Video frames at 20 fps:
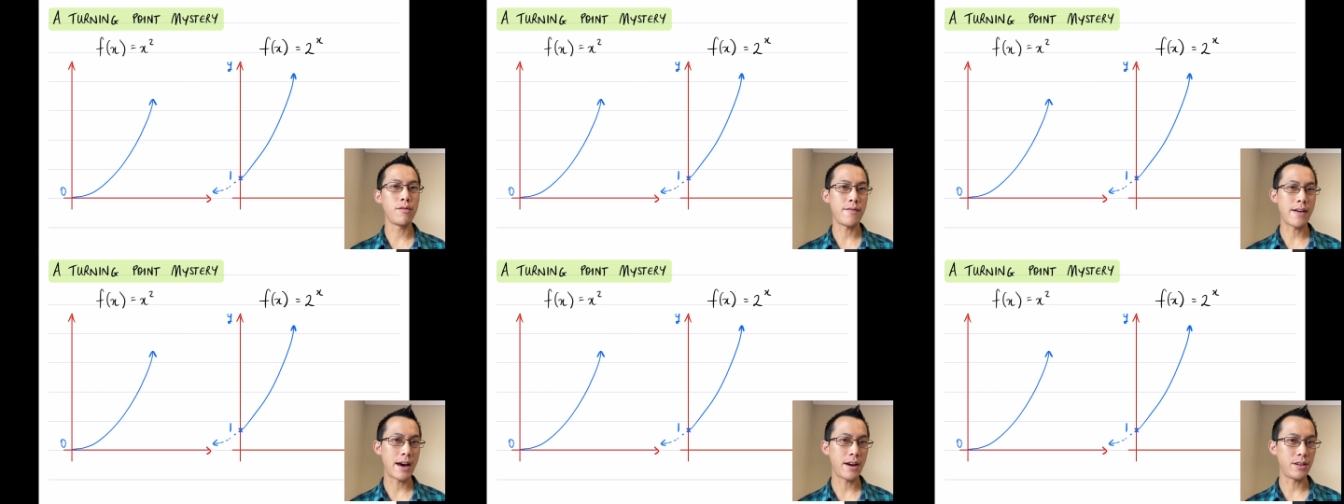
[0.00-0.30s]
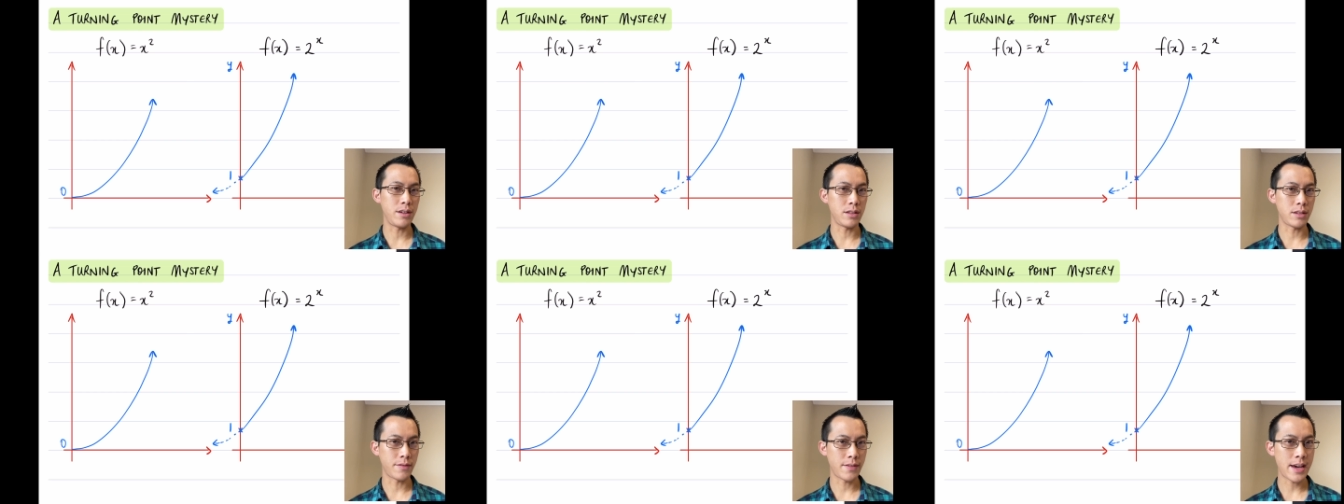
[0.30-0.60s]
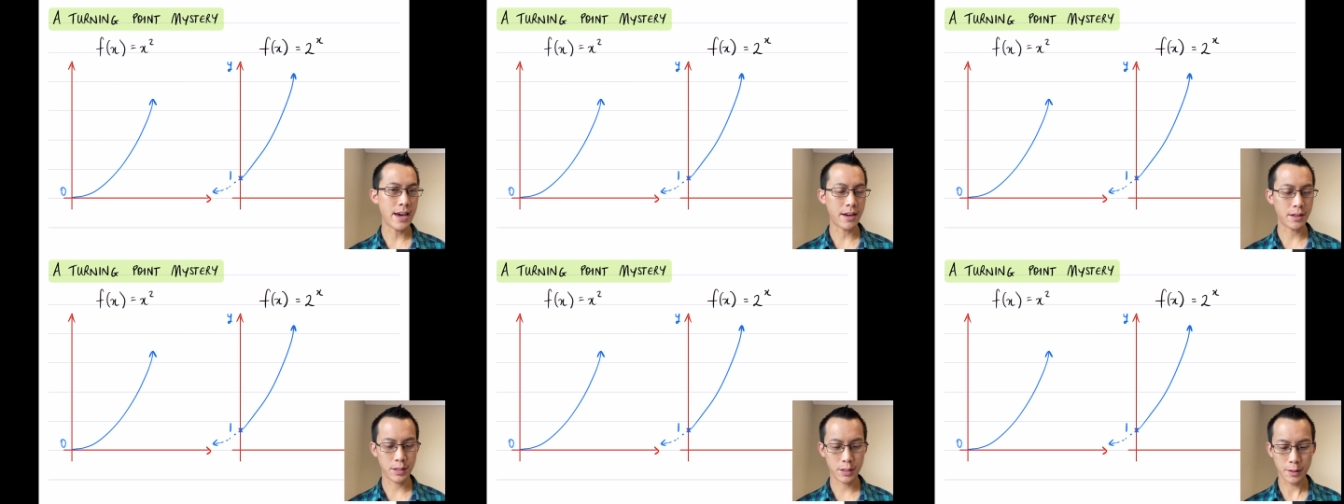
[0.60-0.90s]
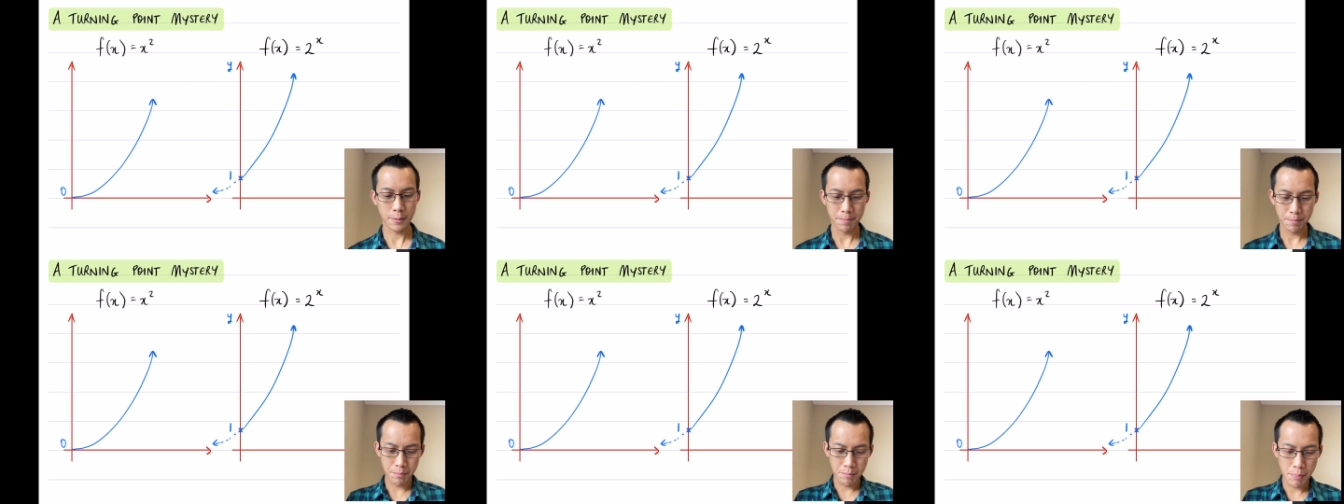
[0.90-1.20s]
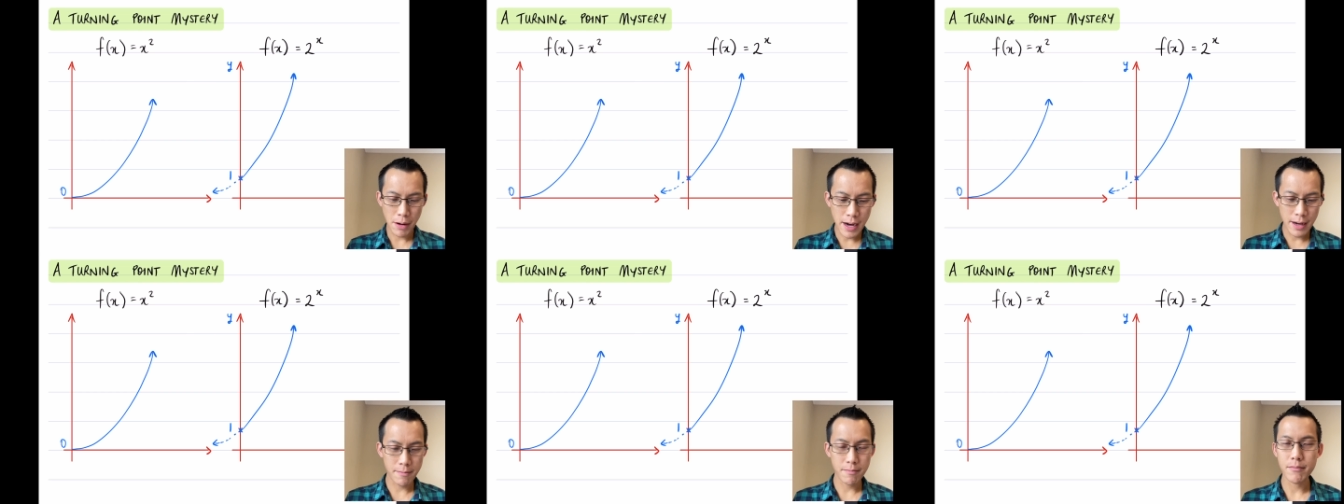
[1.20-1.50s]
values of x.
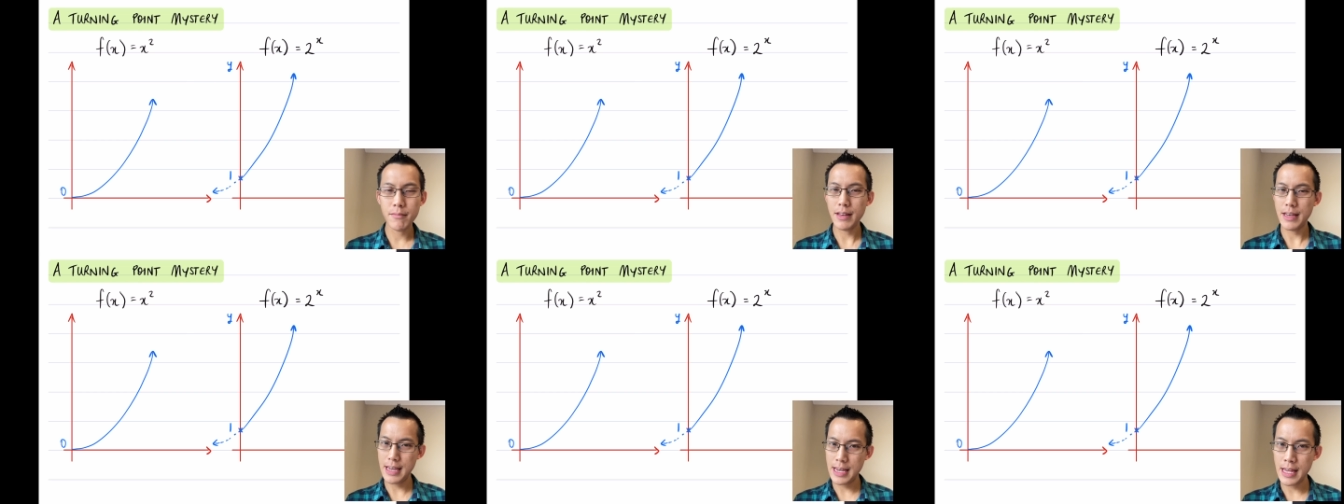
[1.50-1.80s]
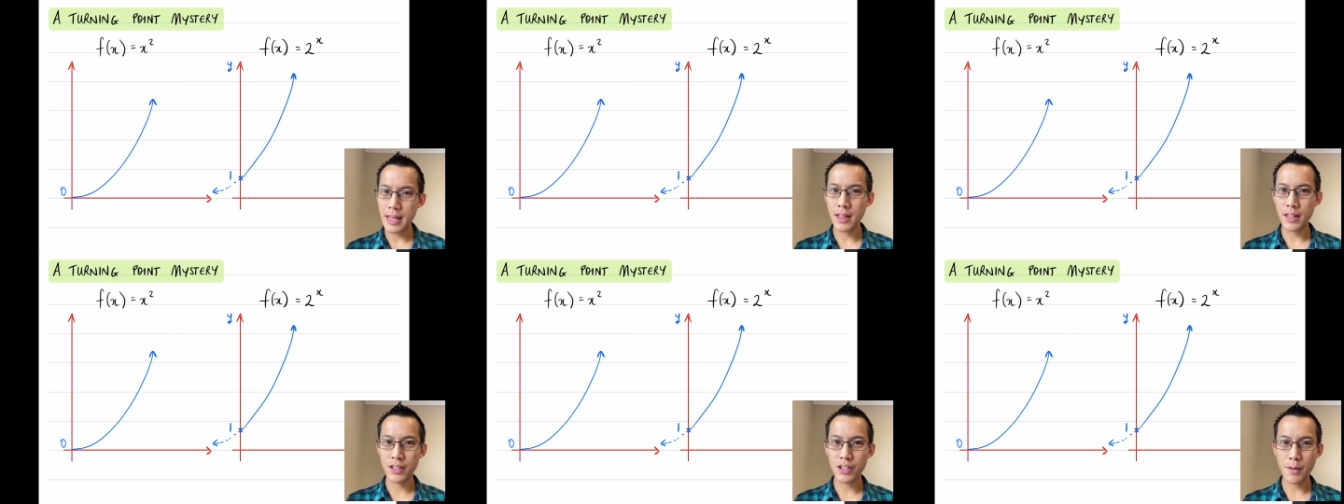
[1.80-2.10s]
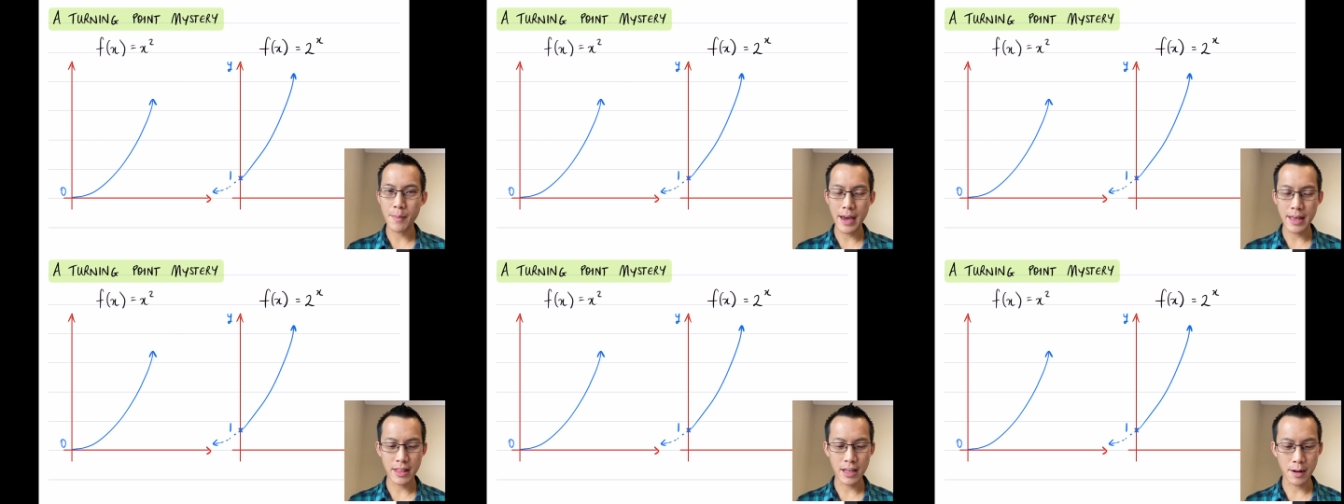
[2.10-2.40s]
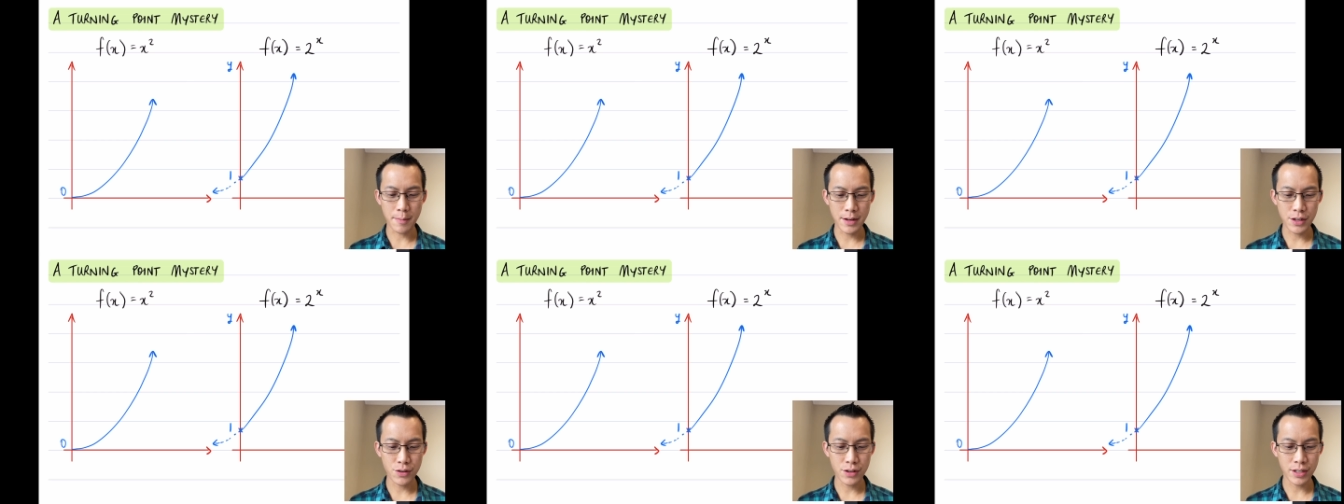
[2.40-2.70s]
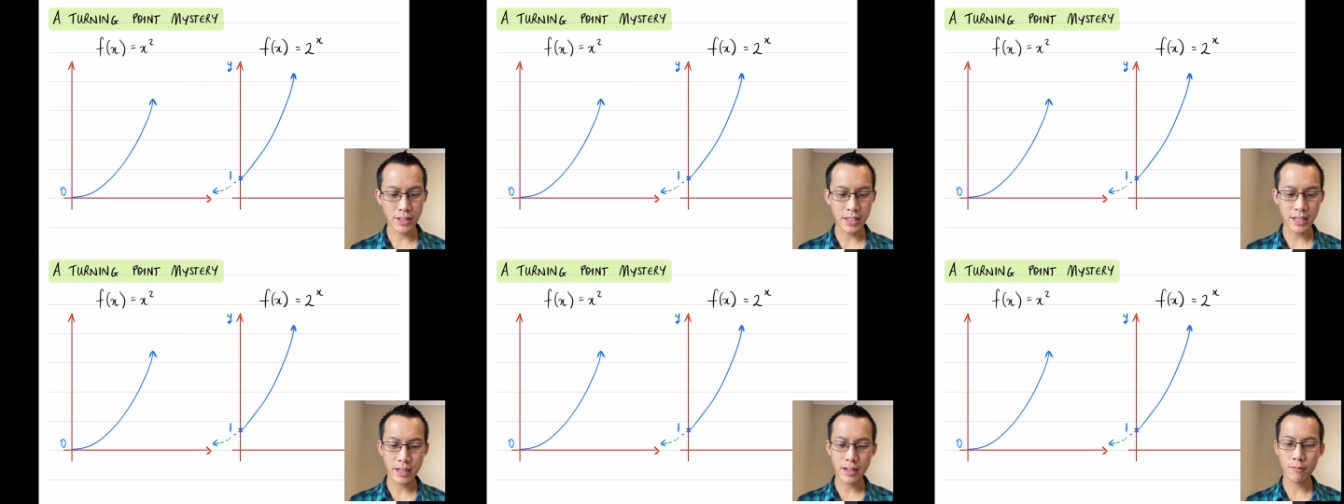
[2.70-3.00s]
But in the domain that I'm
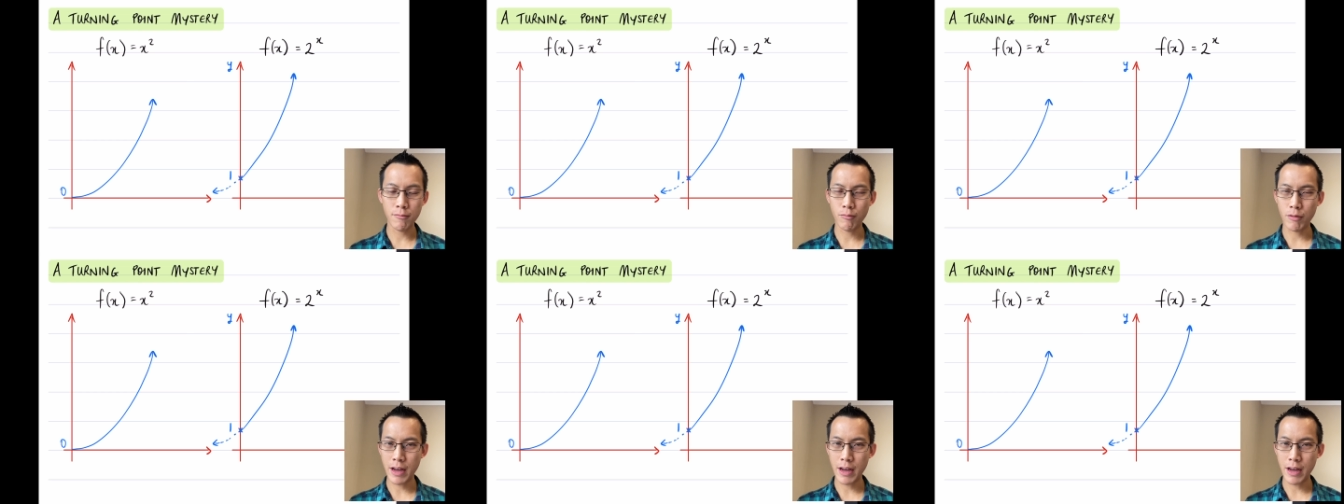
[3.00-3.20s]
interested in,